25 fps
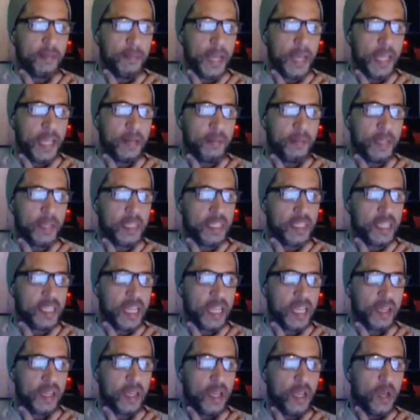made me
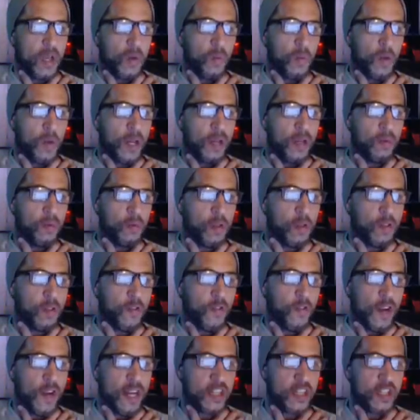sick when it was
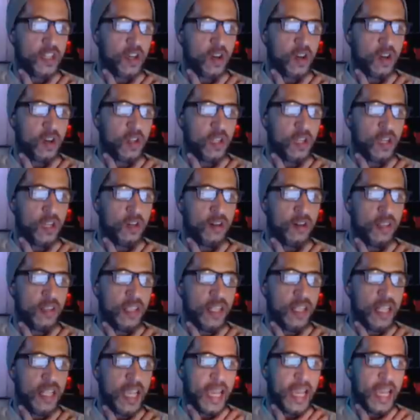fresh earlier in
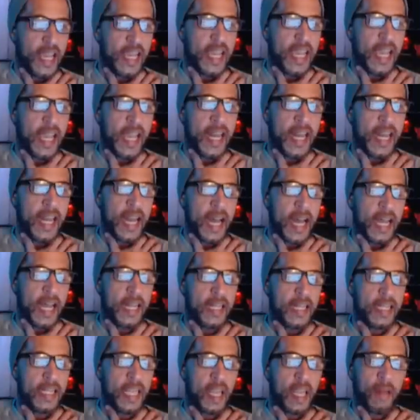the day and
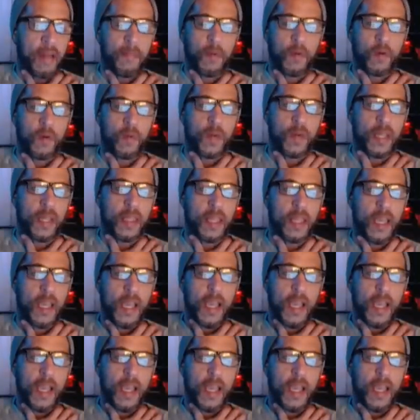not tampered with.